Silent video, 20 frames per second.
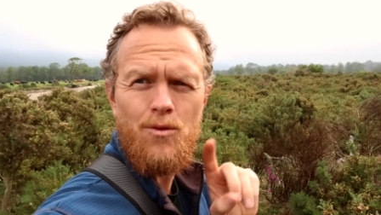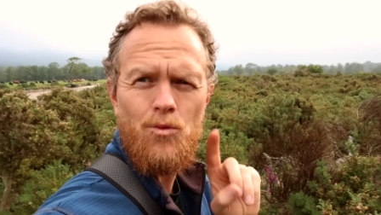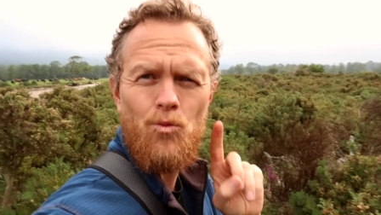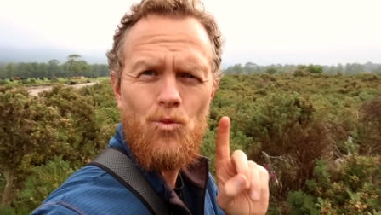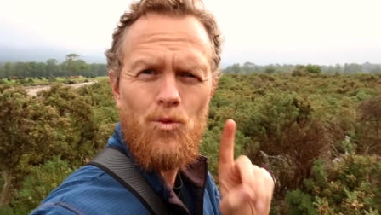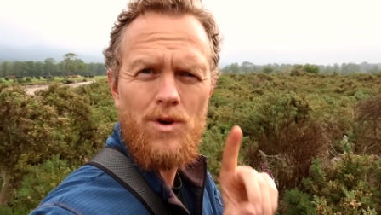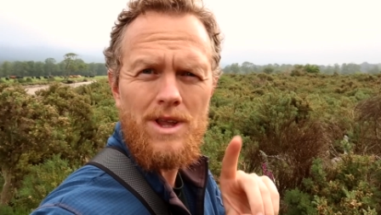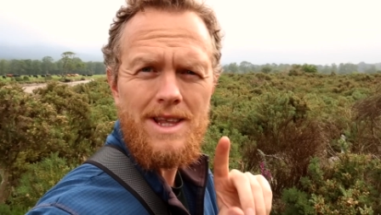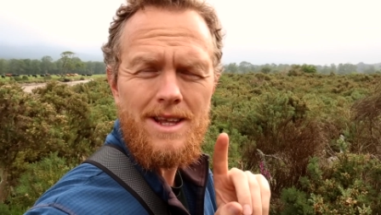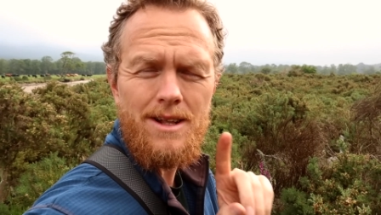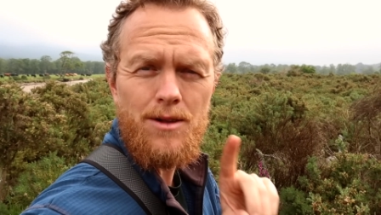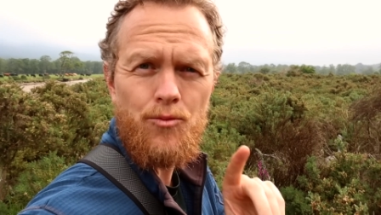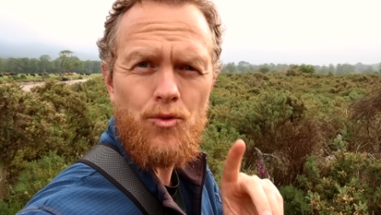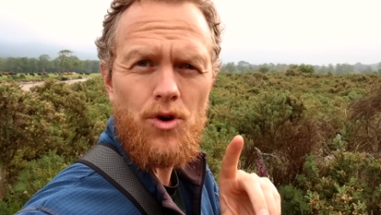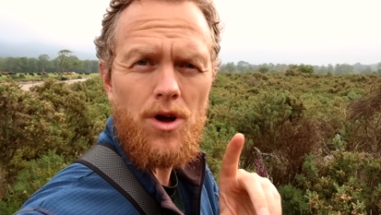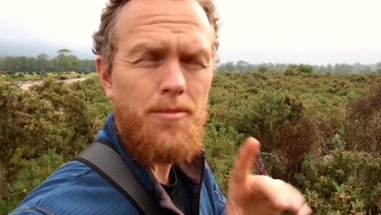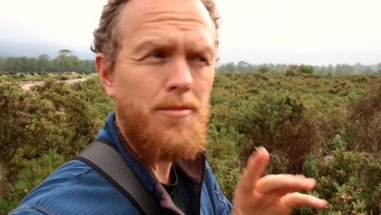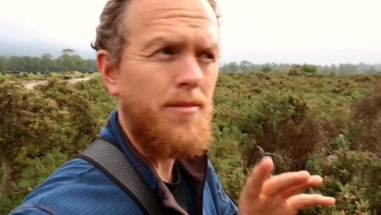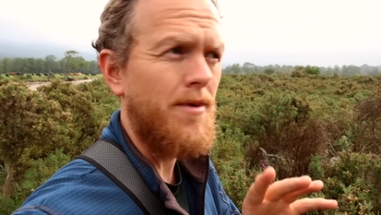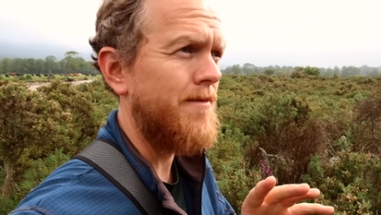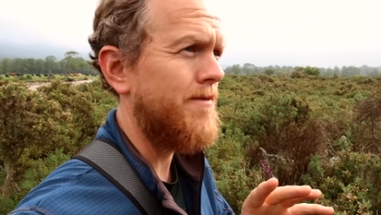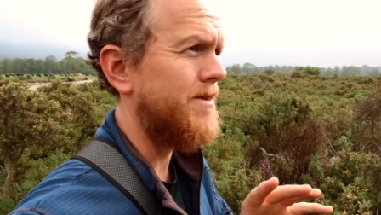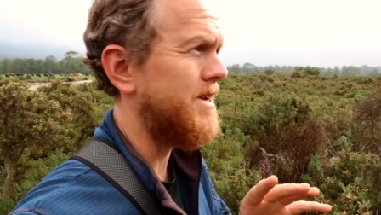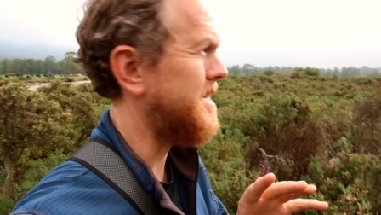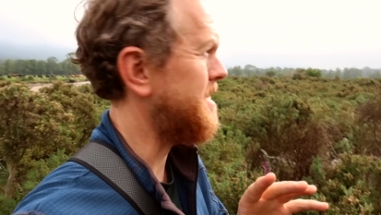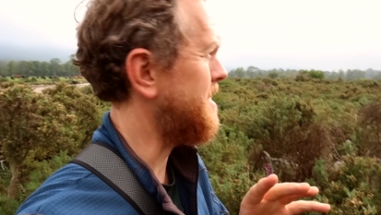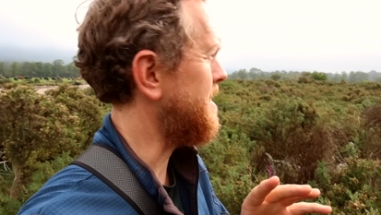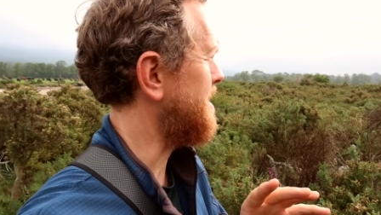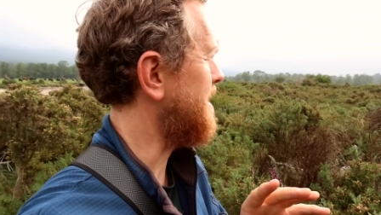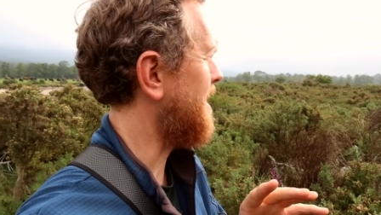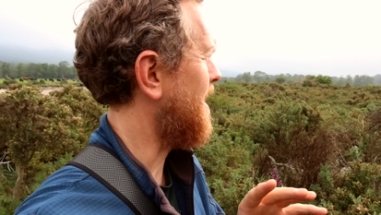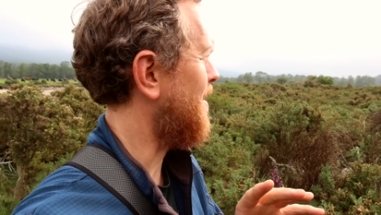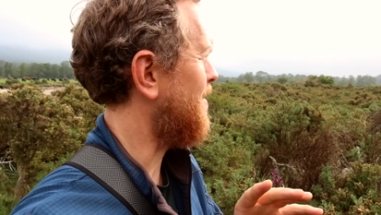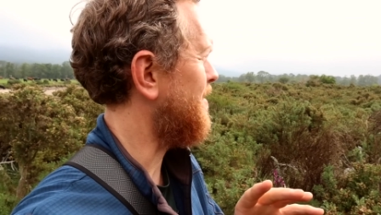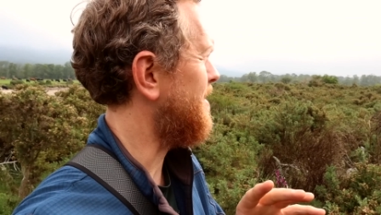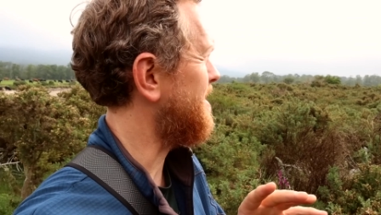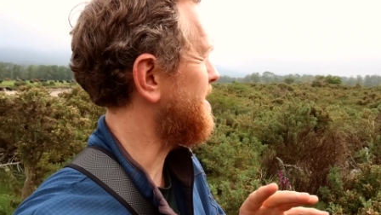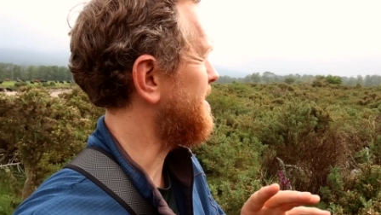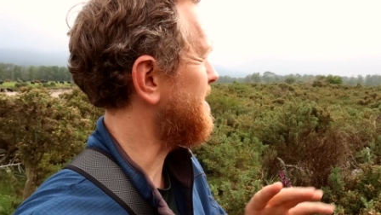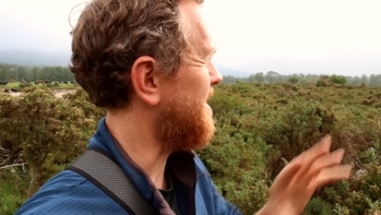one little problem I'm facing now
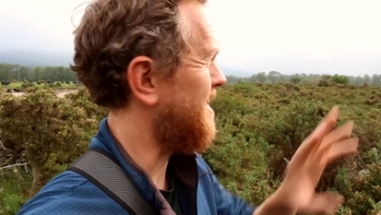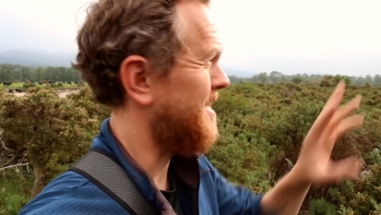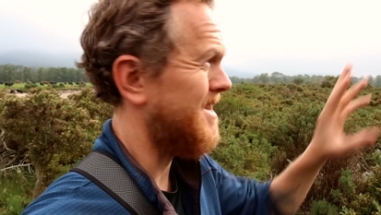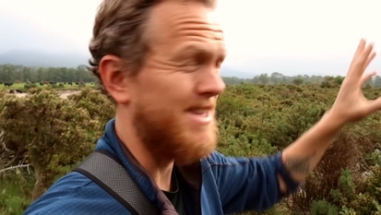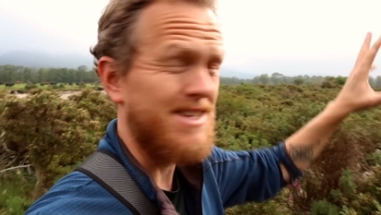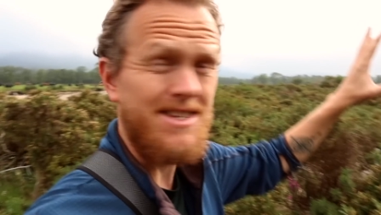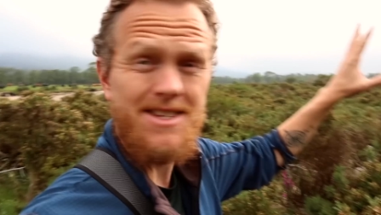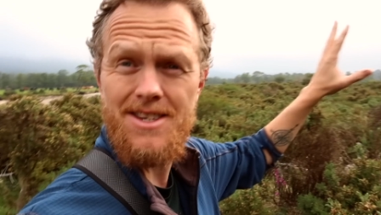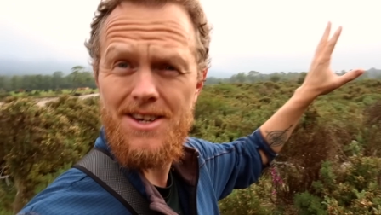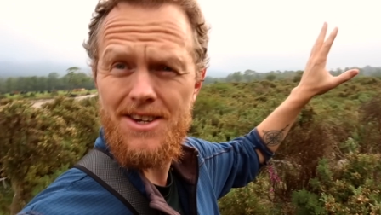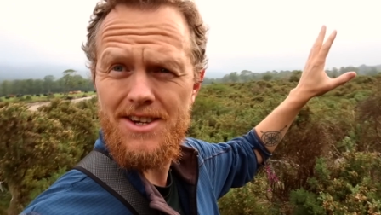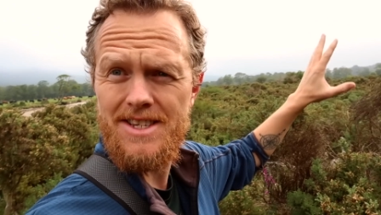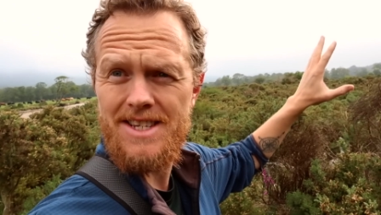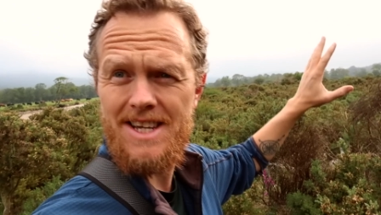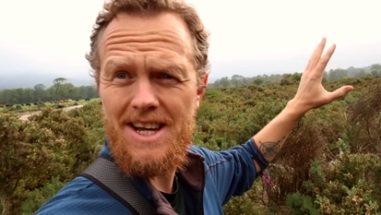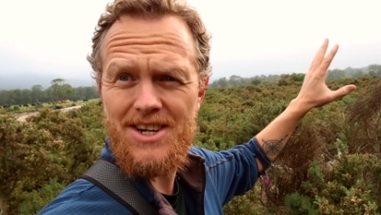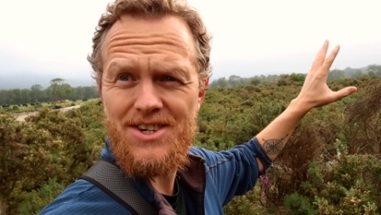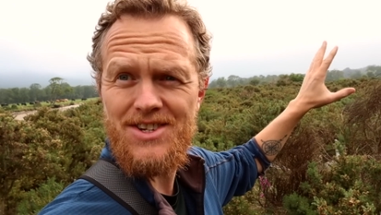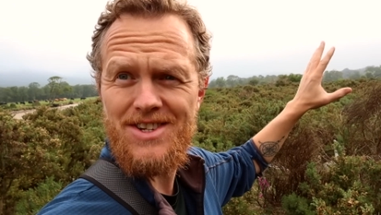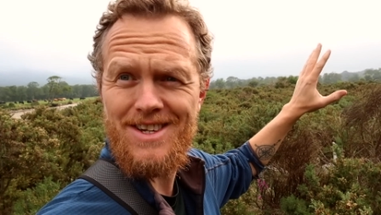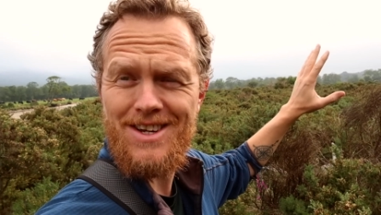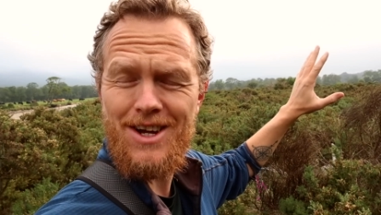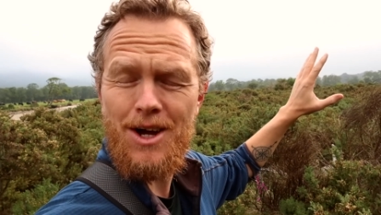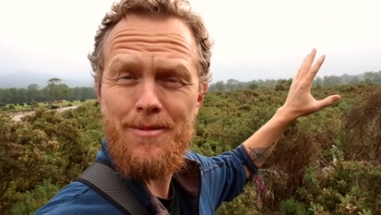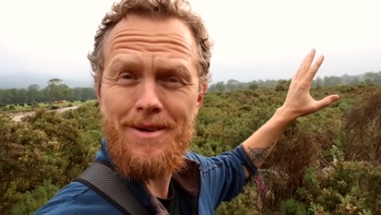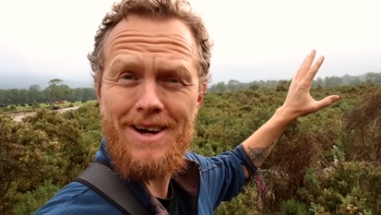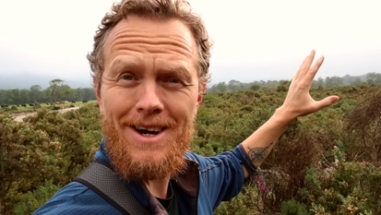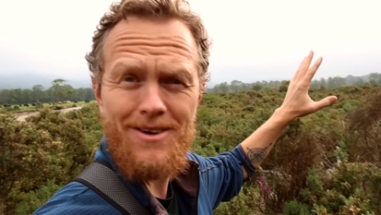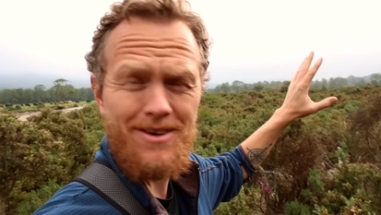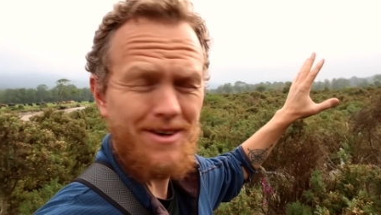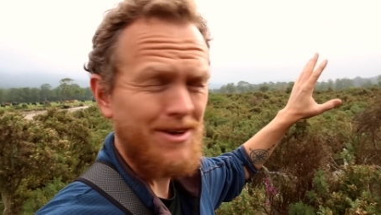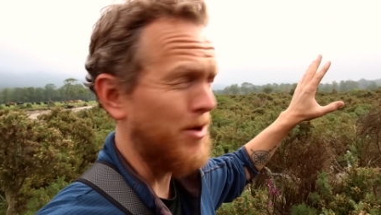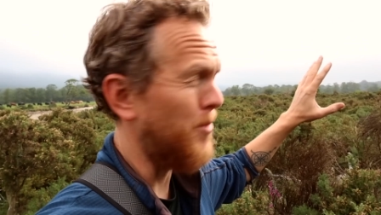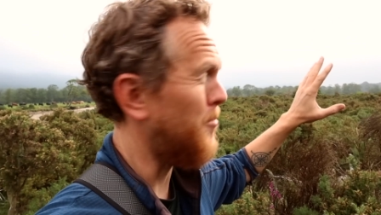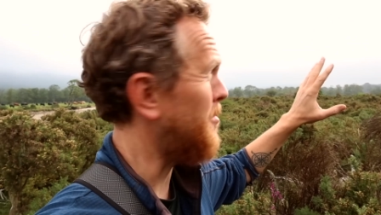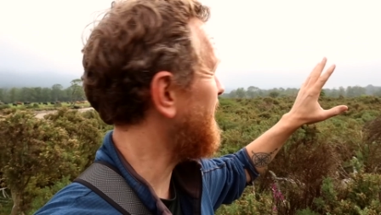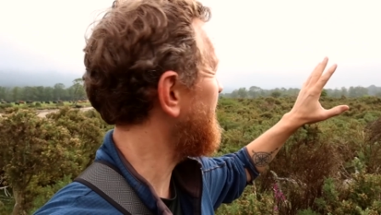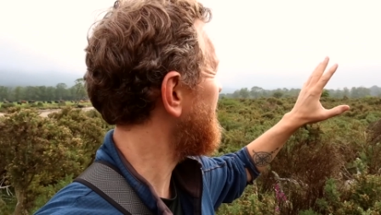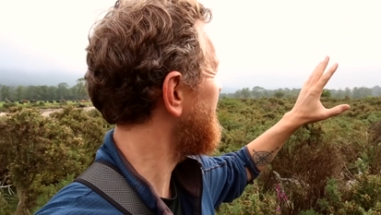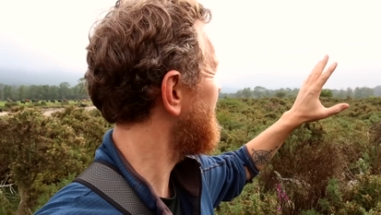is that the sun is actually coming out a little
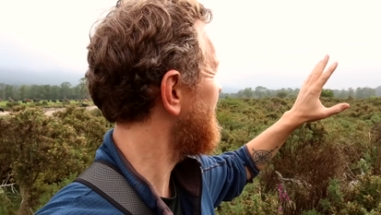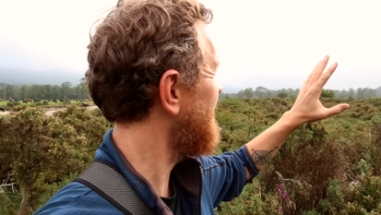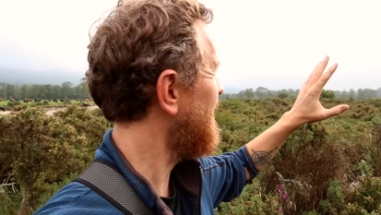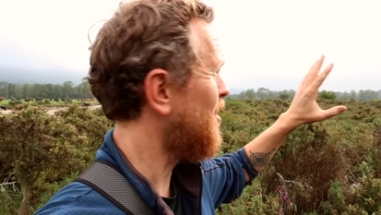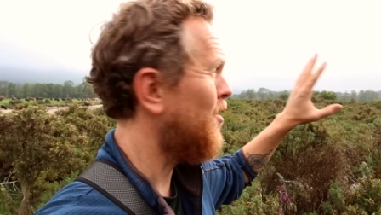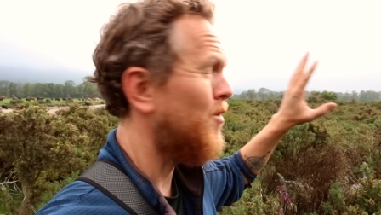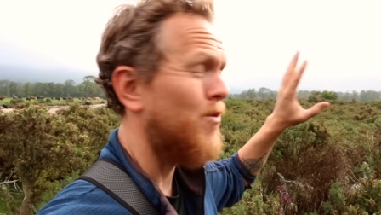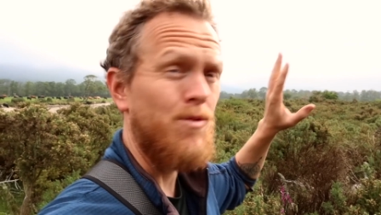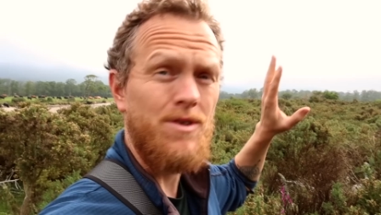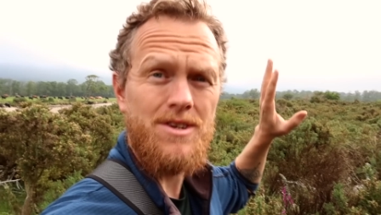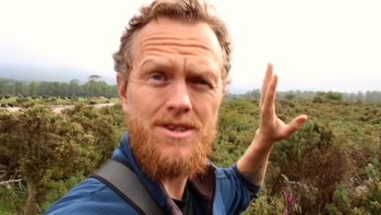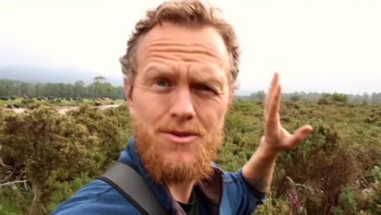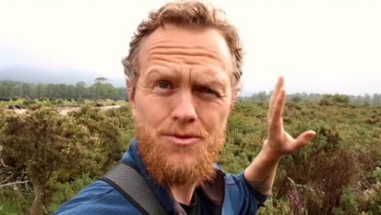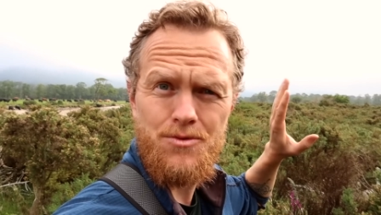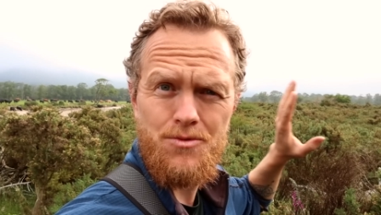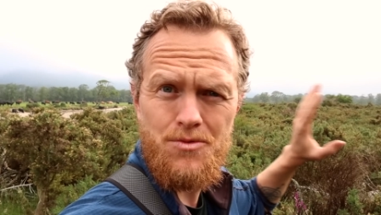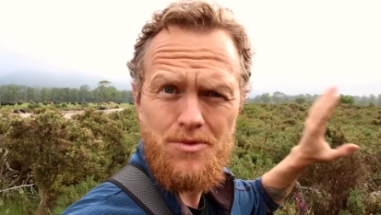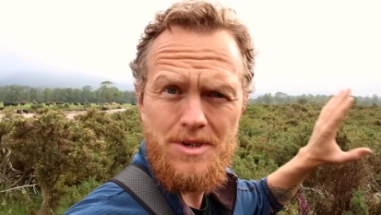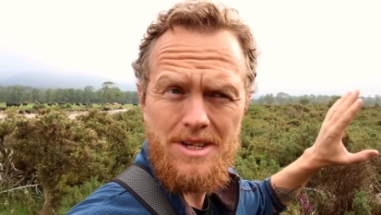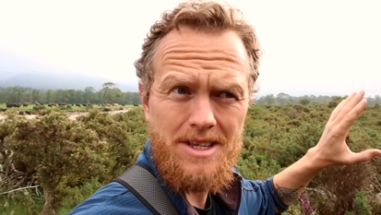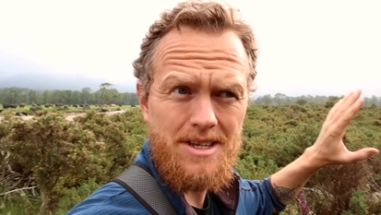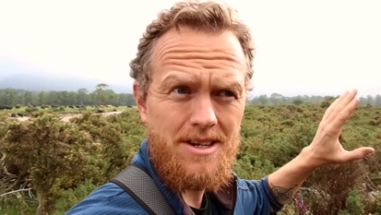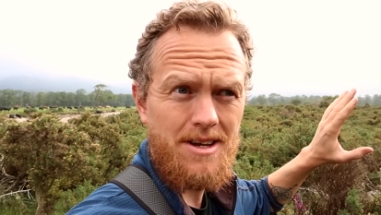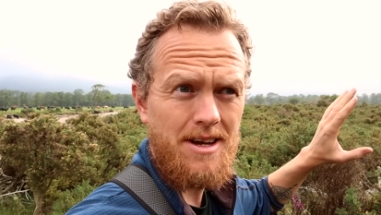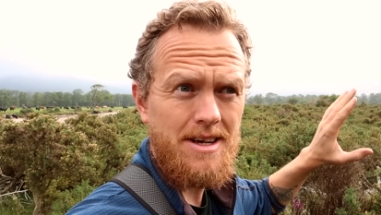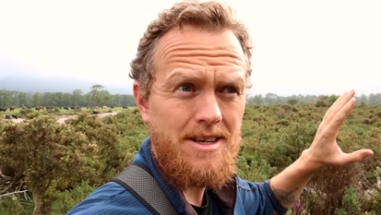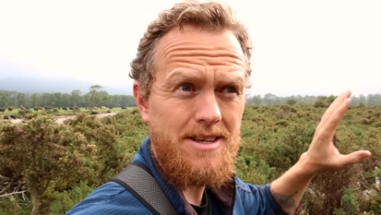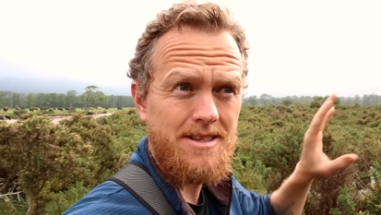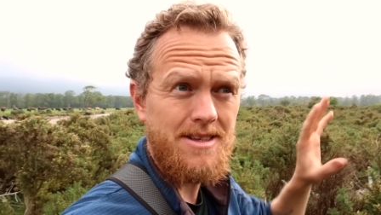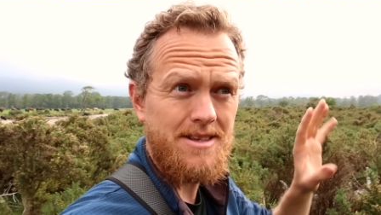bit, which is really nice.